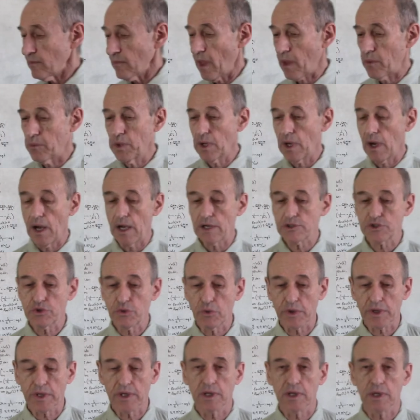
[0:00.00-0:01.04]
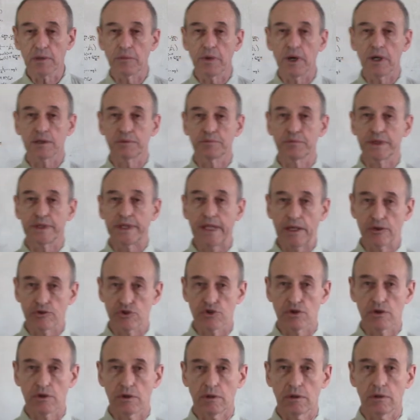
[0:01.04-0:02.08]
we are talking about
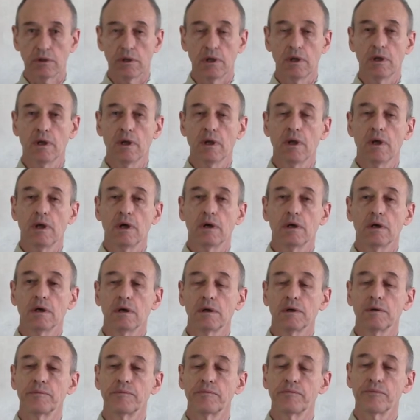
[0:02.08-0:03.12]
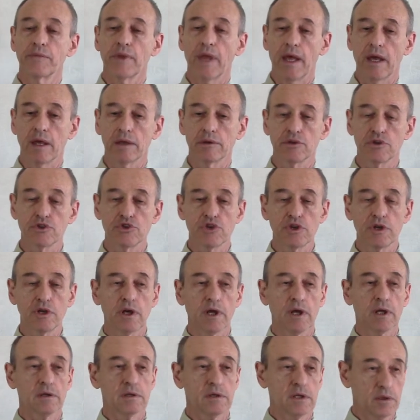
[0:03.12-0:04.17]
potential um, energy,
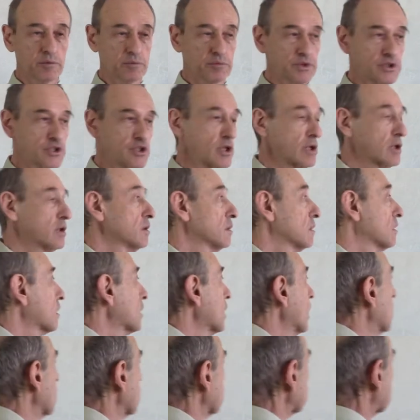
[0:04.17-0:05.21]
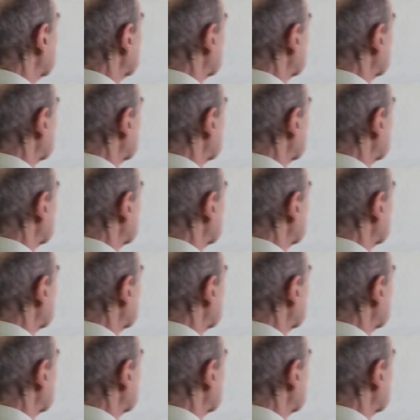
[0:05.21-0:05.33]
and in particular I'm